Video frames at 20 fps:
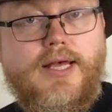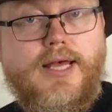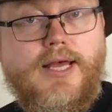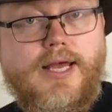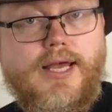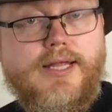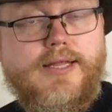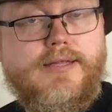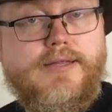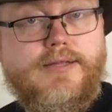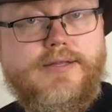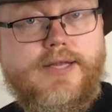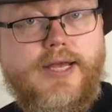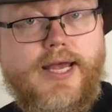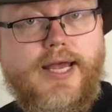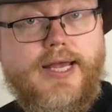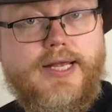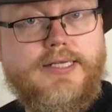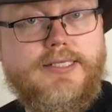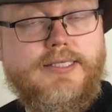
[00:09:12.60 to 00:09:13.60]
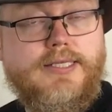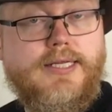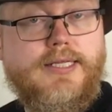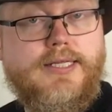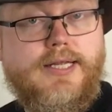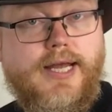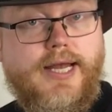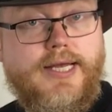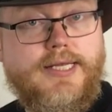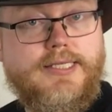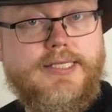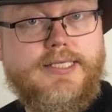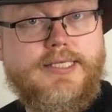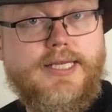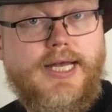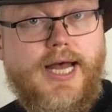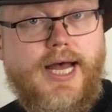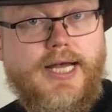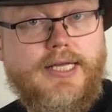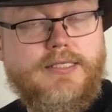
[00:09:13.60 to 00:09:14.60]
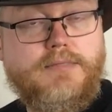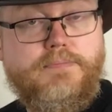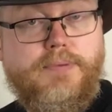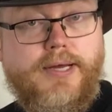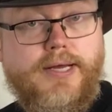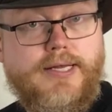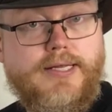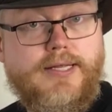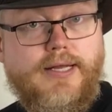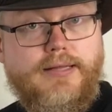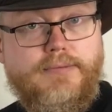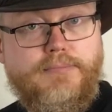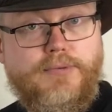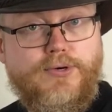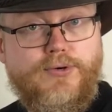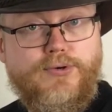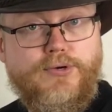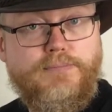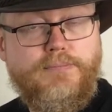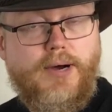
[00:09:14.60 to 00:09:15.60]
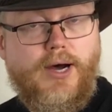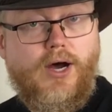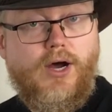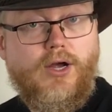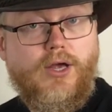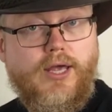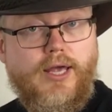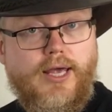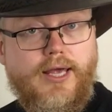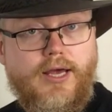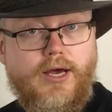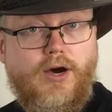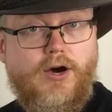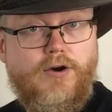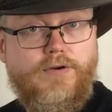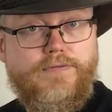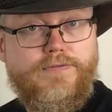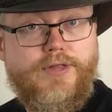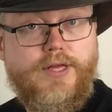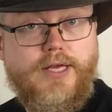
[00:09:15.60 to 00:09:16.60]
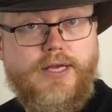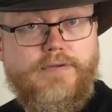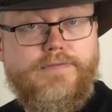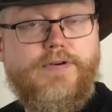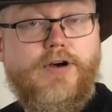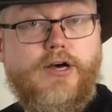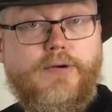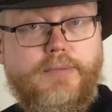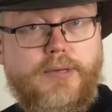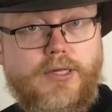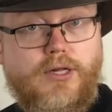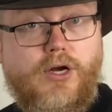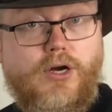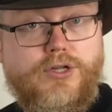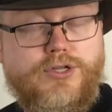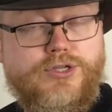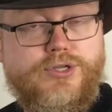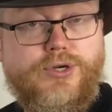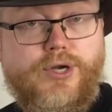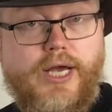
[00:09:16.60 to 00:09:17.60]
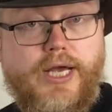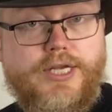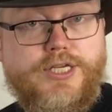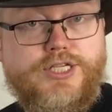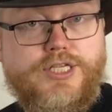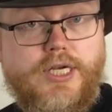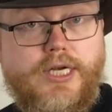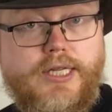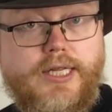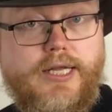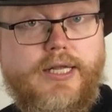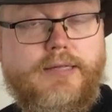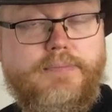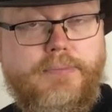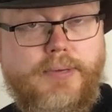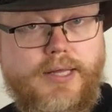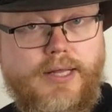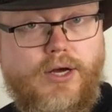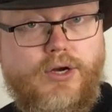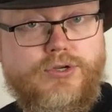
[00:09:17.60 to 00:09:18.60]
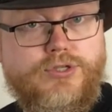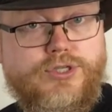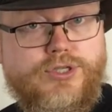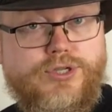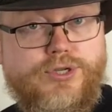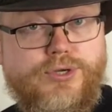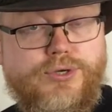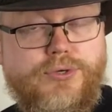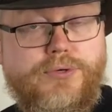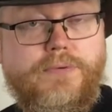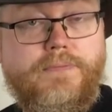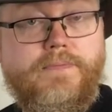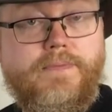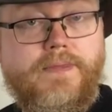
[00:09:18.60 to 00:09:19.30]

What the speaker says: It takes the tense aspect and mood marking of the verbal conjugation it belongs to.